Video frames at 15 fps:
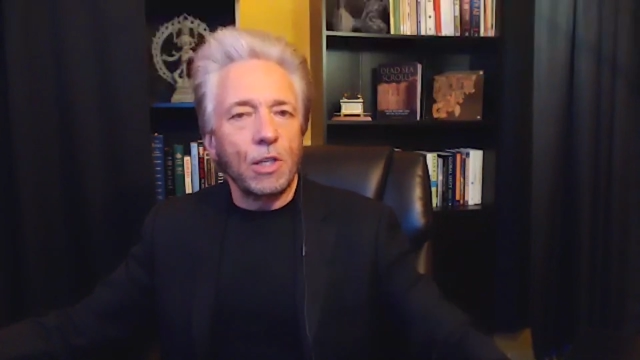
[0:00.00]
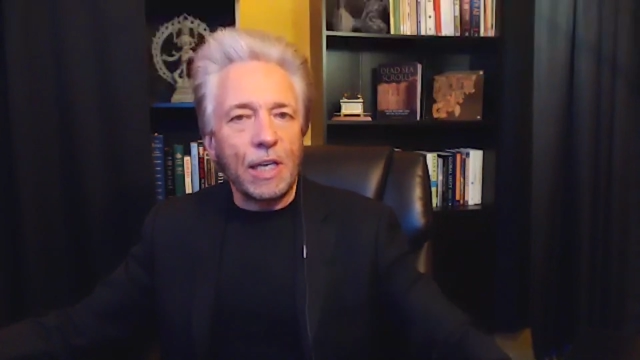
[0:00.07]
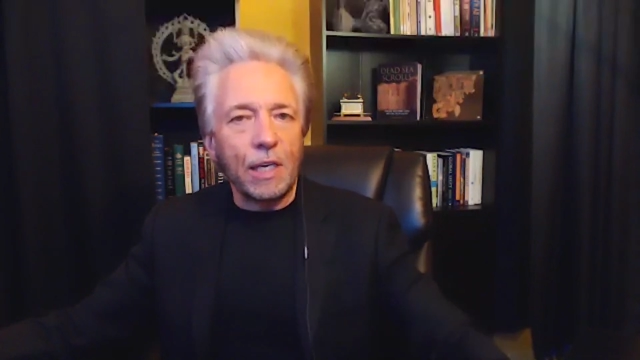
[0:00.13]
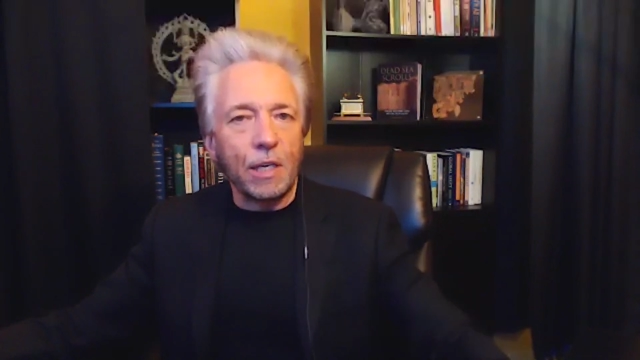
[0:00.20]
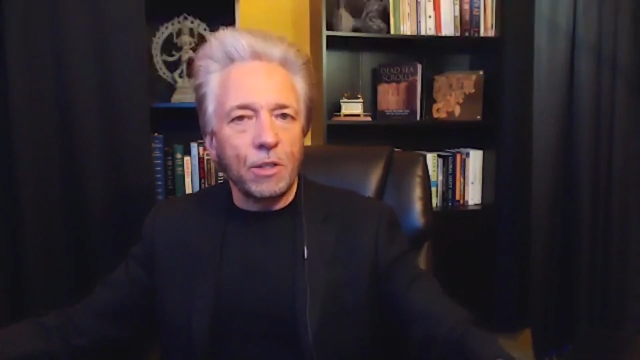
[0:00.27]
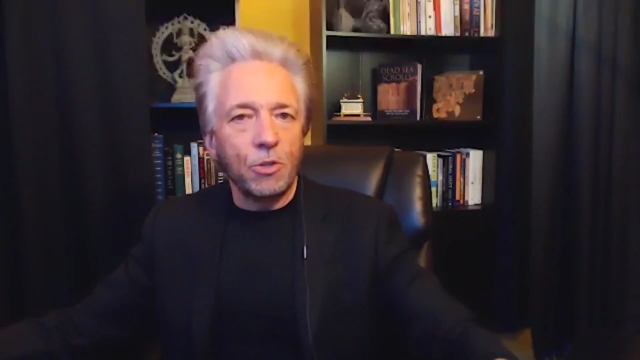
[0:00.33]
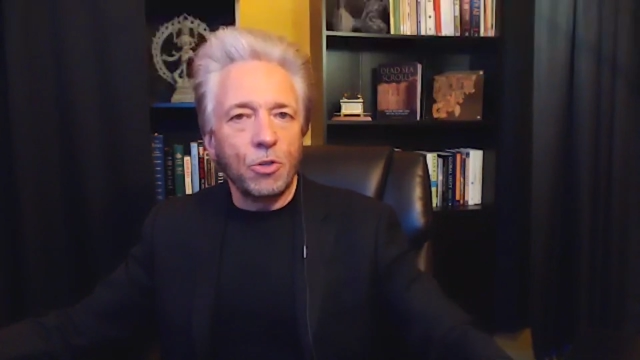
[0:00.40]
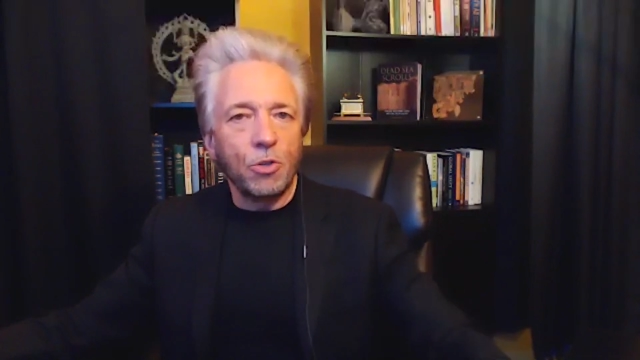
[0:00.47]

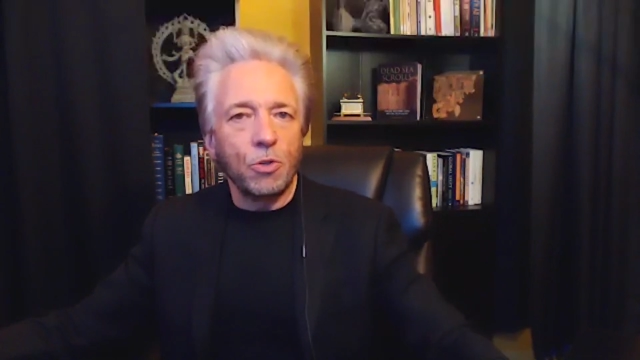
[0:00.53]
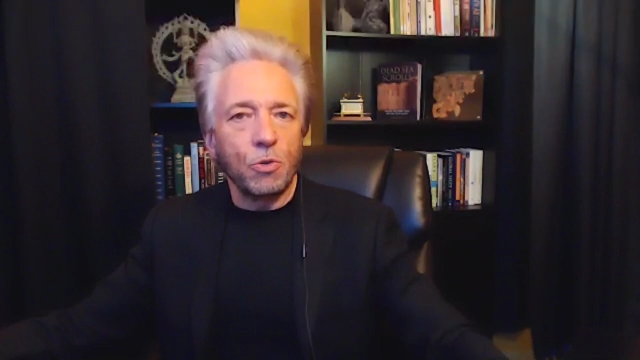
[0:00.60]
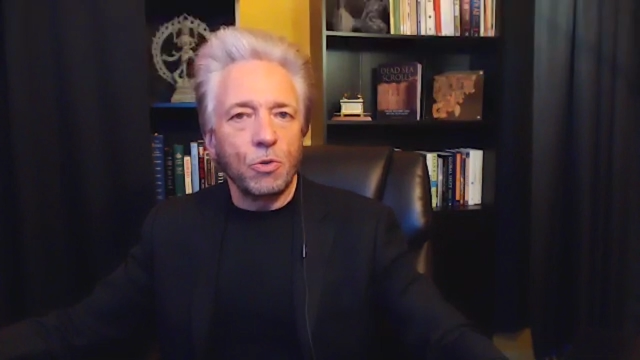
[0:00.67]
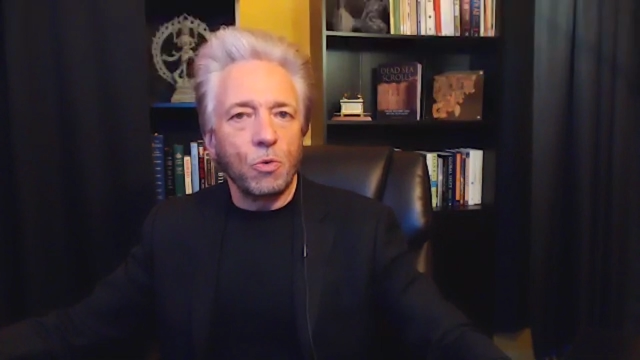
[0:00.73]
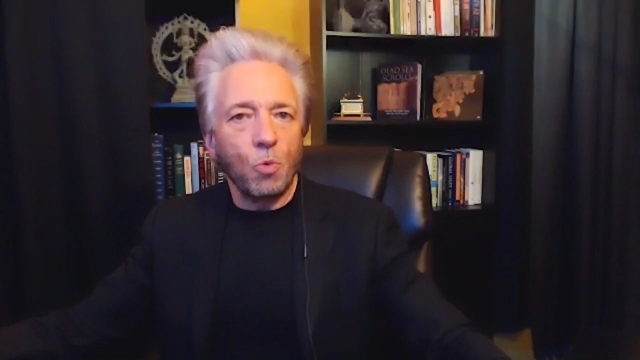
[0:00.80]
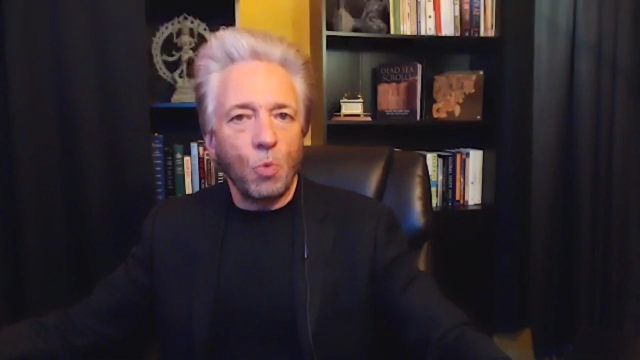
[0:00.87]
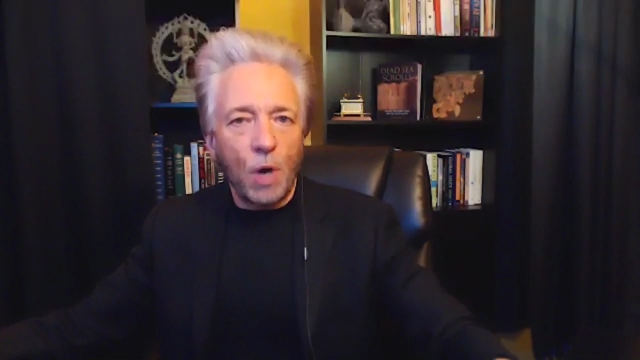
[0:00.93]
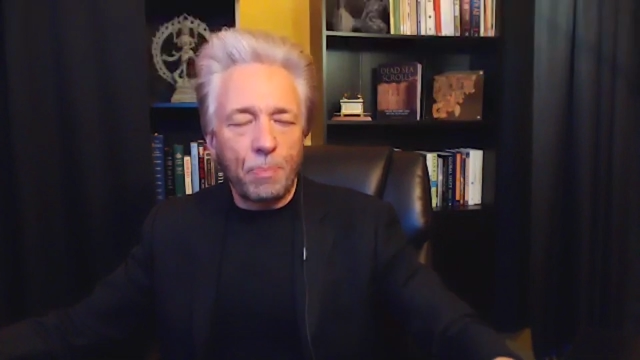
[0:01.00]
into
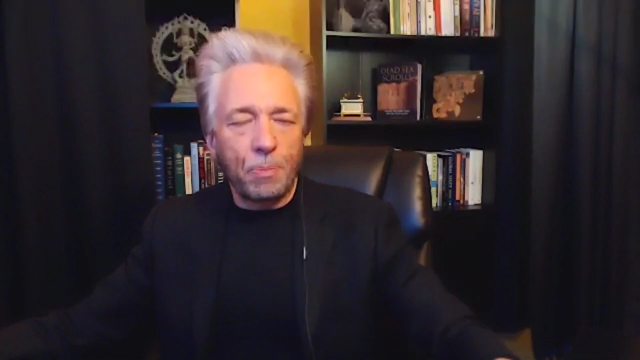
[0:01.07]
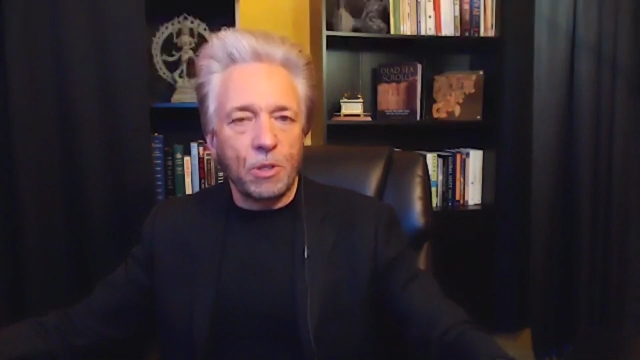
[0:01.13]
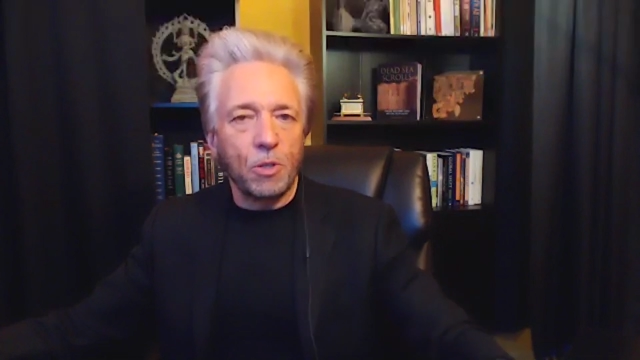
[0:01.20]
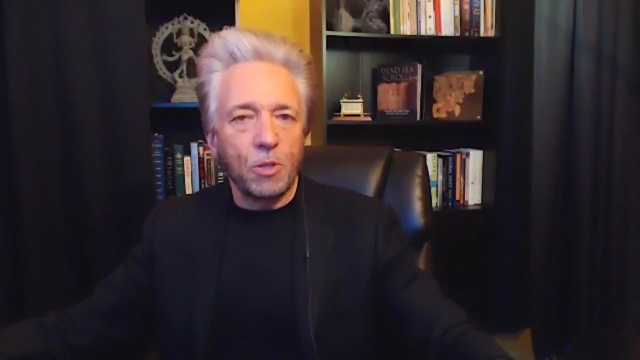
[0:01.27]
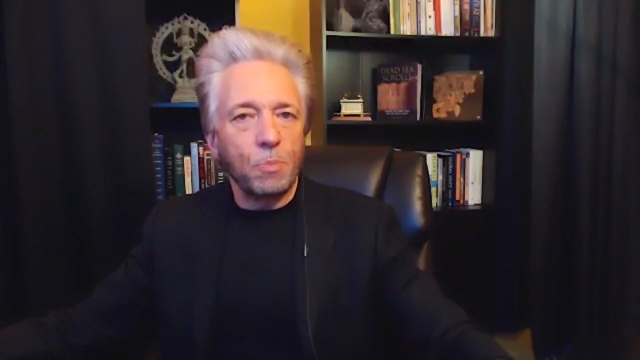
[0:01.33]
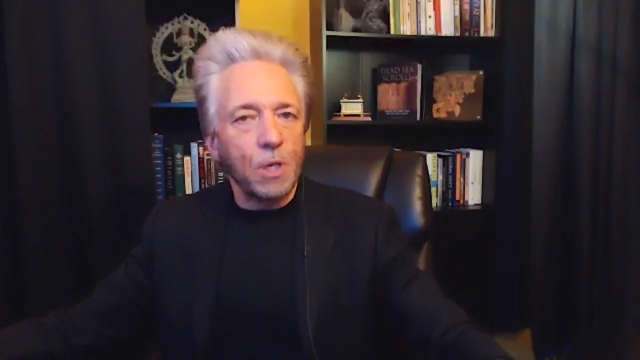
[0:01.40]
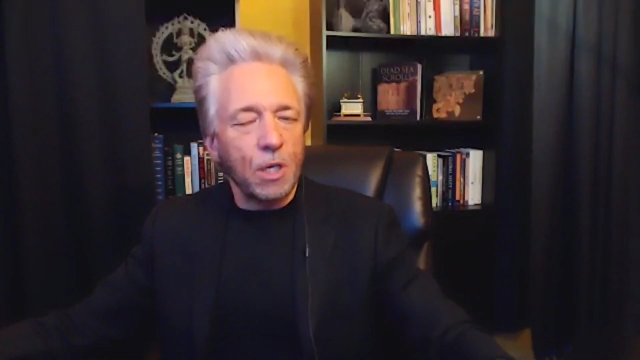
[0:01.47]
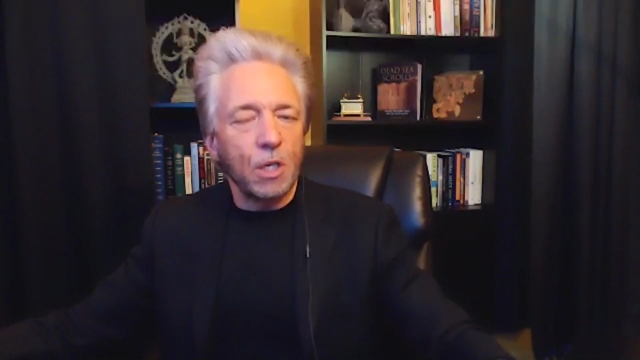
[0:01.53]
weapons
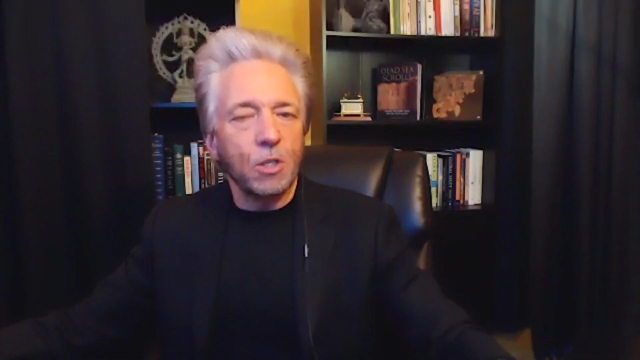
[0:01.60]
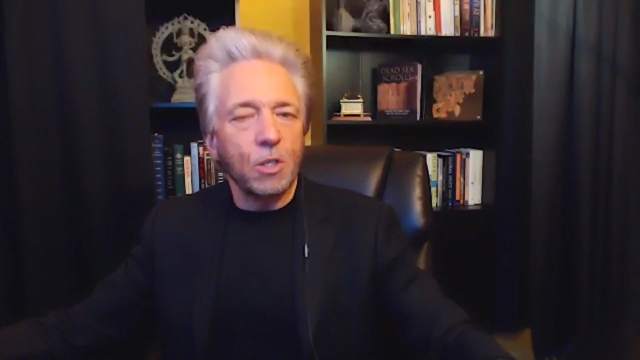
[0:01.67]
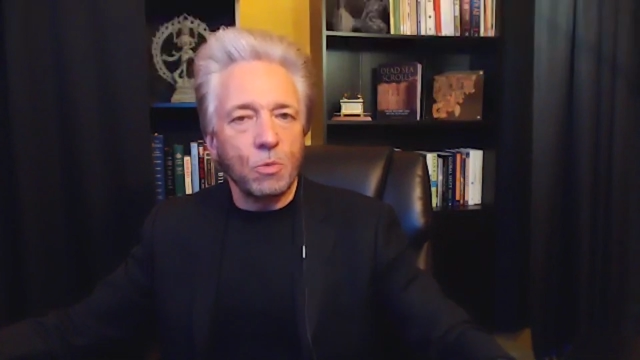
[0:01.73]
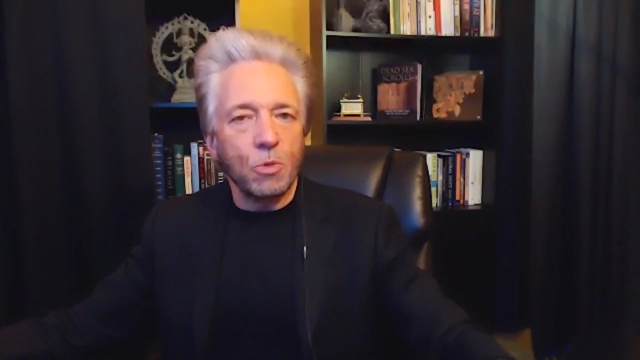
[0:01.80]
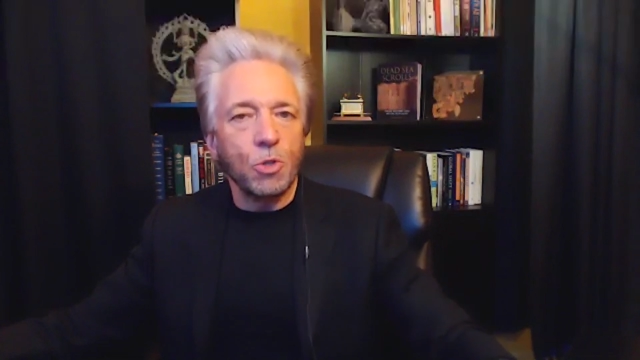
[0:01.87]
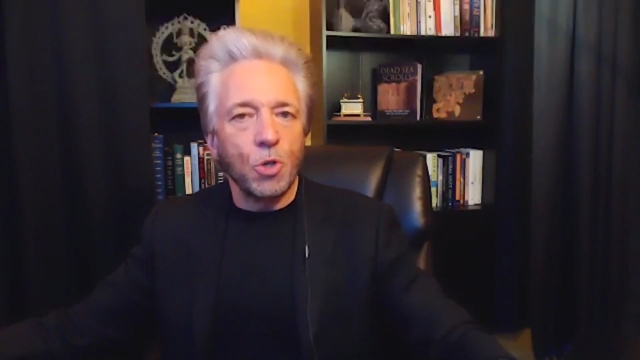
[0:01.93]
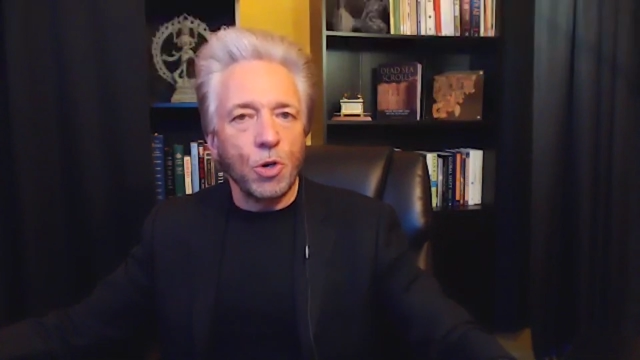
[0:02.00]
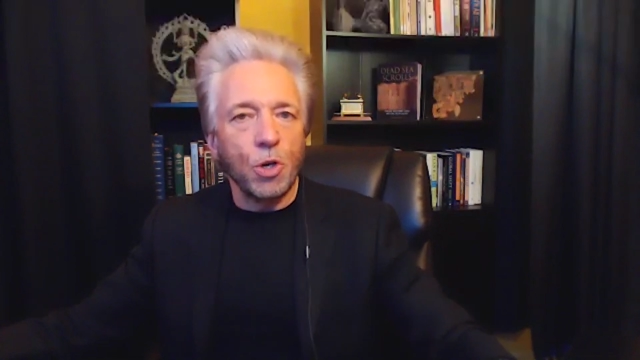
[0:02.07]
because it was
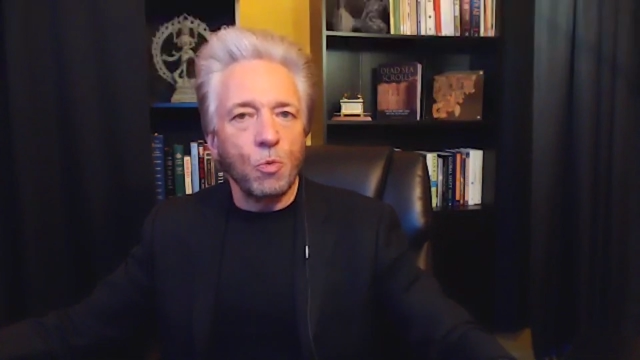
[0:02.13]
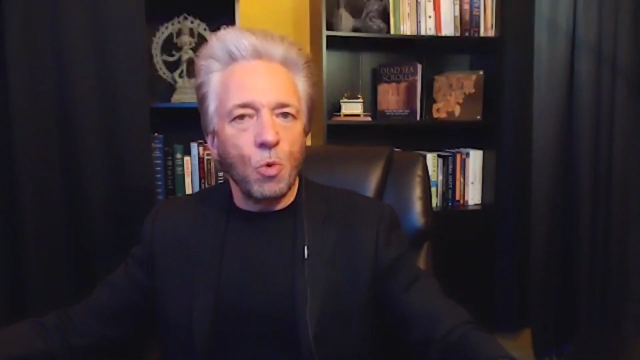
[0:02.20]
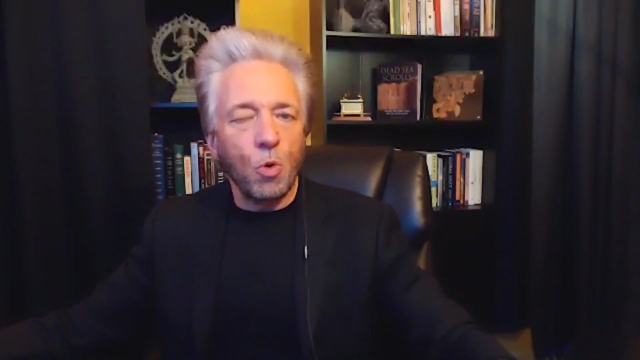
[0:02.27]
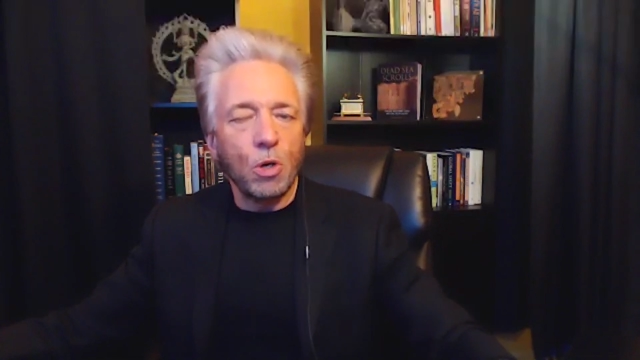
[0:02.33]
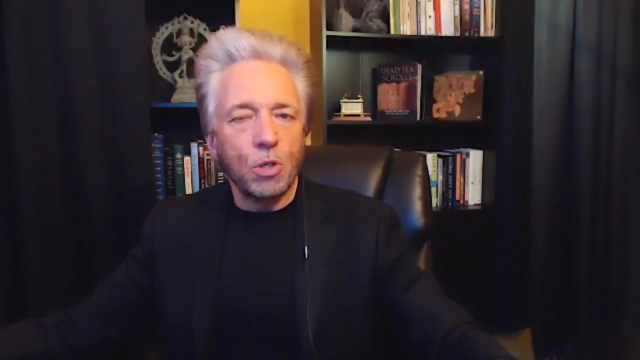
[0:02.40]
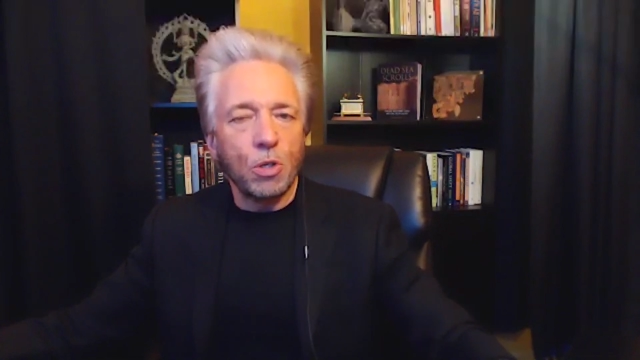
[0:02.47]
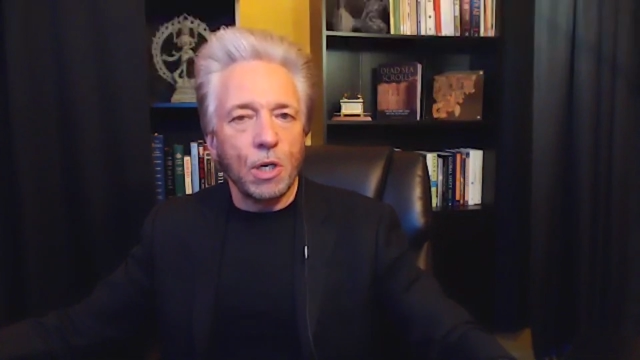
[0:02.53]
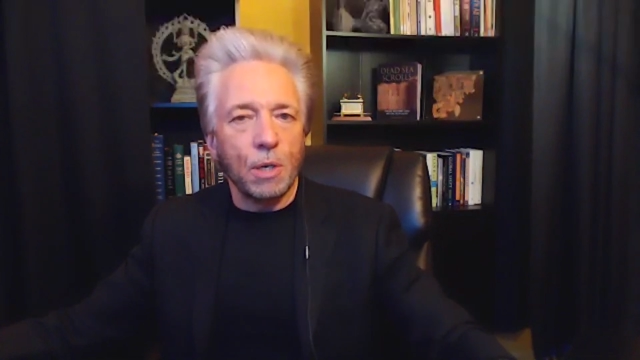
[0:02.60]
during
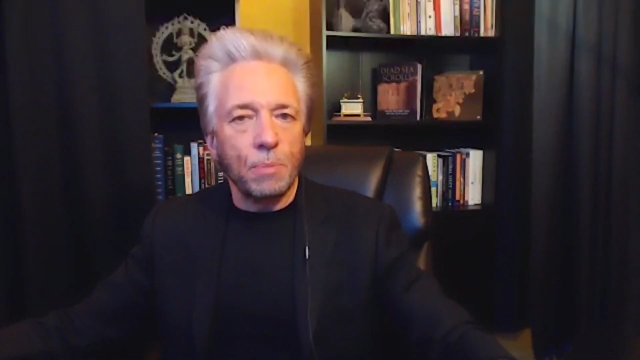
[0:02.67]
wartime.